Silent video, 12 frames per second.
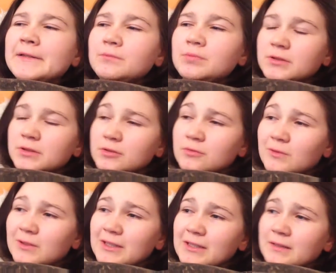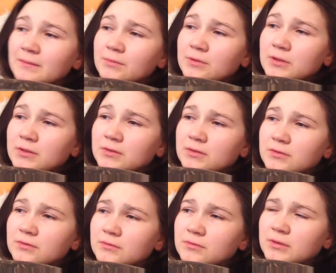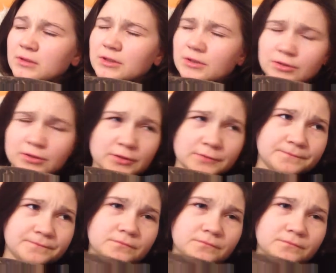but I don't want to eat, but I know, I don't know.